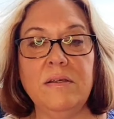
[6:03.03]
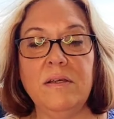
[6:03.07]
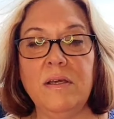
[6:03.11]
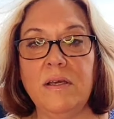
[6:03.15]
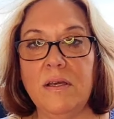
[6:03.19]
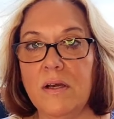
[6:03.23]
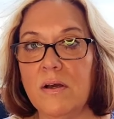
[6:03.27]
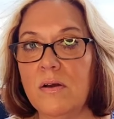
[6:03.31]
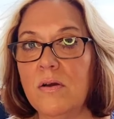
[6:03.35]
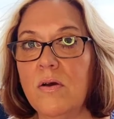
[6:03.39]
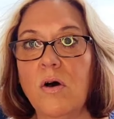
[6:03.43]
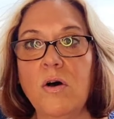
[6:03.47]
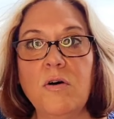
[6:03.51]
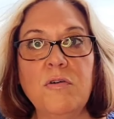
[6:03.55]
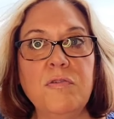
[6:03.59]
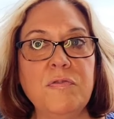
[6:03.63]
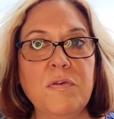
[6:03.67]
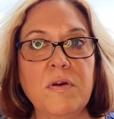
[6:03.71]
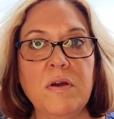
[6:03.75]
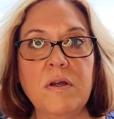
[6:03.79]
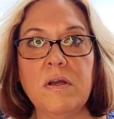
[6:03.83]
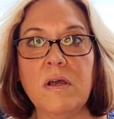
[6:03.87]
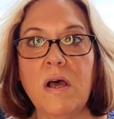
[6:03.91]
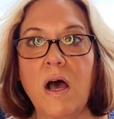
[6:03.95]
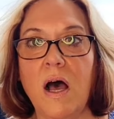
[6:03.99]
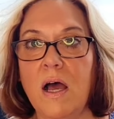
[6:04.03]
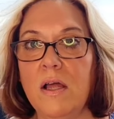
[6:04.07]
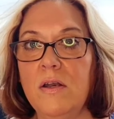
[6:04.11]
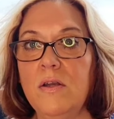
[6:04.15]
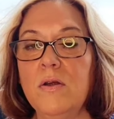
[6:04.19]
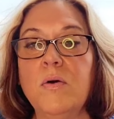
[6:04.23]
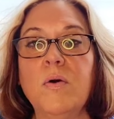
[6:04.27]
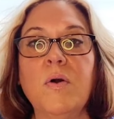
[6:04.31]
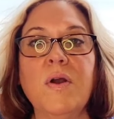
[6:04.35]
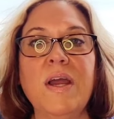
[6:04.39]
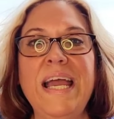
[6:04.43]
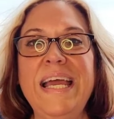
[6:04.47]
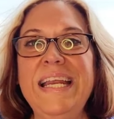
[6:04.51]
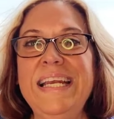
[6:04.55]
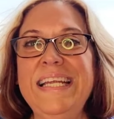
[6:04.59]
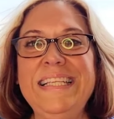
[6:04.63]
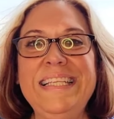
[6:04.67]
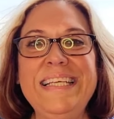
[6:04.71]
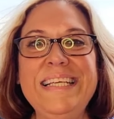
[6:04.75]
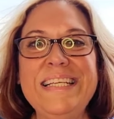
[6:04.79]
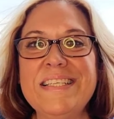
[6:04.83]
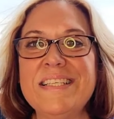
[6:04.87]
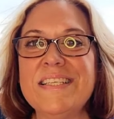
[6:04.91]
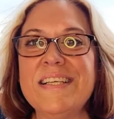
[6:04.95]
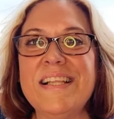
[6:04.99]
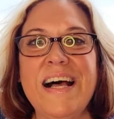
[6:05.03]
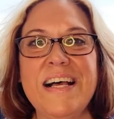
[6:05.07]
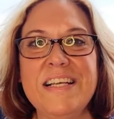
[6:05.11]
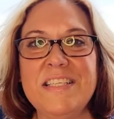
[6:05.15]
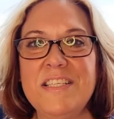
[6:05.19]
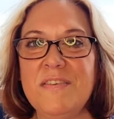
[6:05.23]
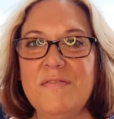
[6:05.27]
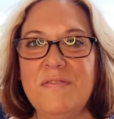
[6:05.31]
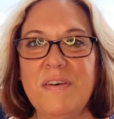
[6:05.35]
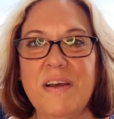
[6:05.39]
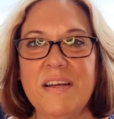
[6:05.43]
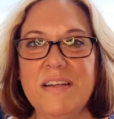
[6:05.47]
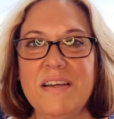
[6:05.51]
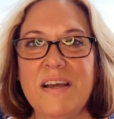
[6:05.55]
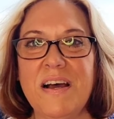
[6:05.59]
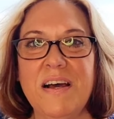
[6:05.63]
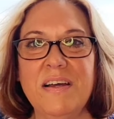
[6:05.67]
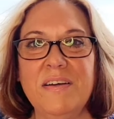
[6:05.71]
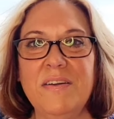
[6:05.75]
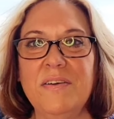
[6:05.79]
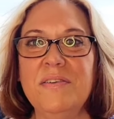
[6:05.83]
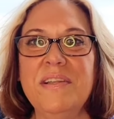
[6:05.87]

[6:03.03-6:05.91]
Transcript: a Gulffront condo or anything that's classified condo,